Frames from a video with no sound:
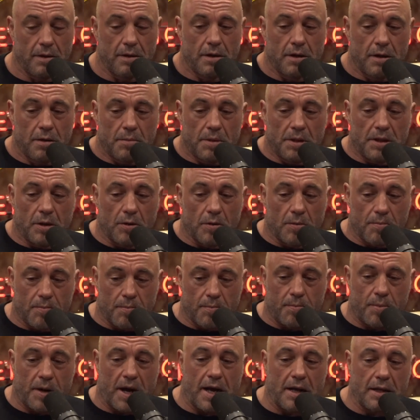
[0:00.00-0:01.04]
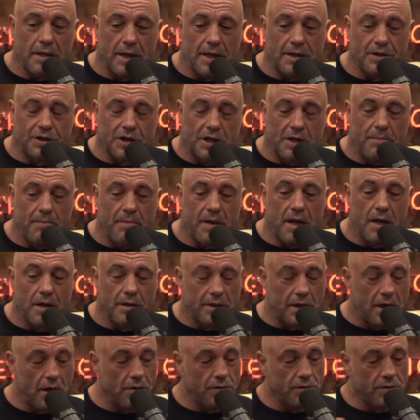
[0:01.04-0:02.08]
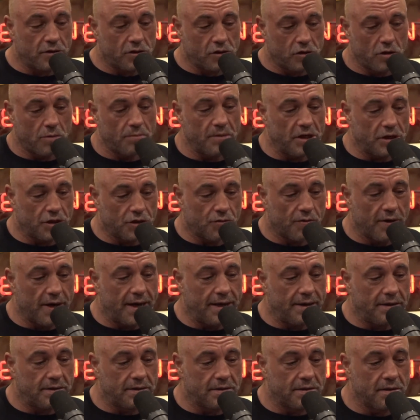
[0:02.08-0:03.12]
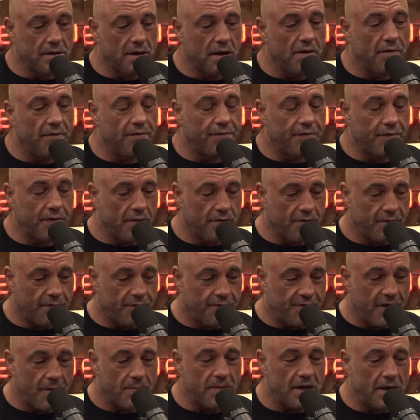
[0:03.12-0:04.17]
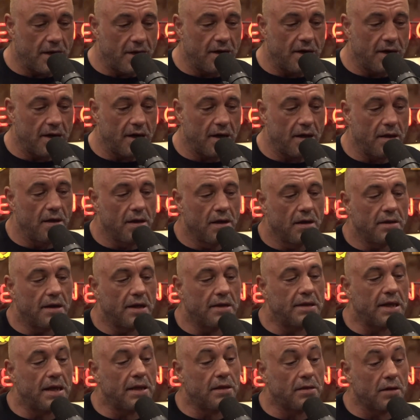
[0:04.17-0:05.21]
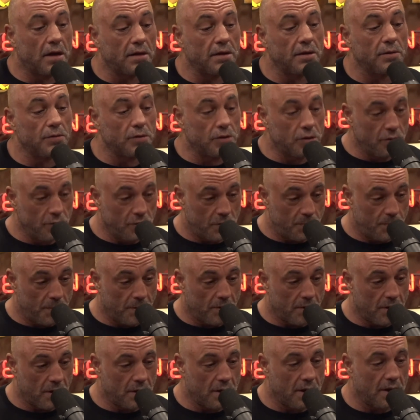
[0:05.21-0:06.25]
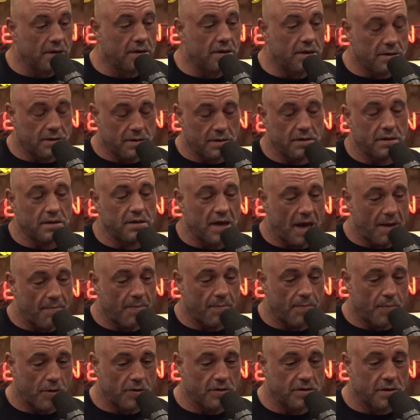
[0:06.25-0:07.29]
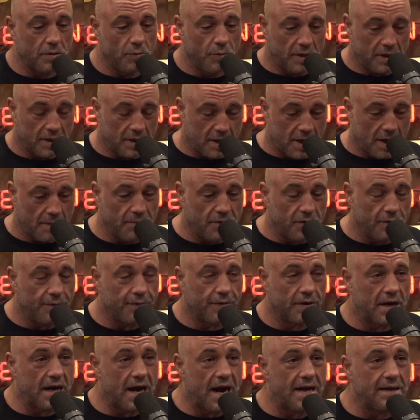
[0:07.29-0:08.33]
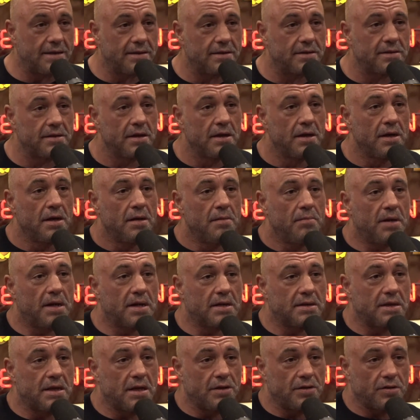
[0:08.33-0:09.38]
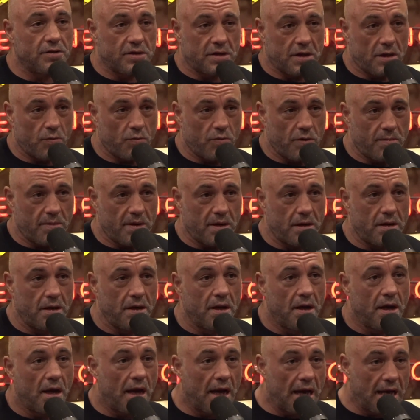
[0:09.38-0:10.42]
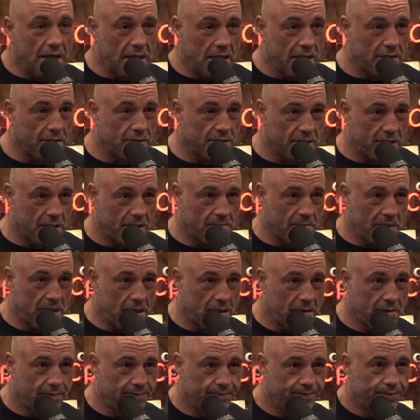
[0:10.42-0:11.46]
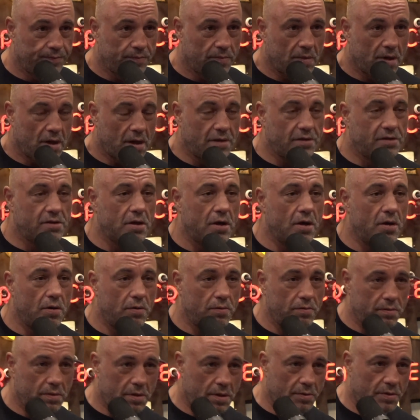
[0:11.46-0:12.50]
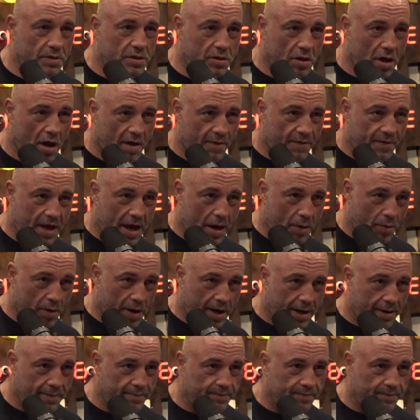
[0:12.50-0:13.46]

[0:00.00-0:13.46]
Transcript: but they were biologically male that had so many traits of femininity that they thought they were two-spirit. Like, this is the type of person that we can come to for guidance because they understand women and they understand men. And so it was thought of that way.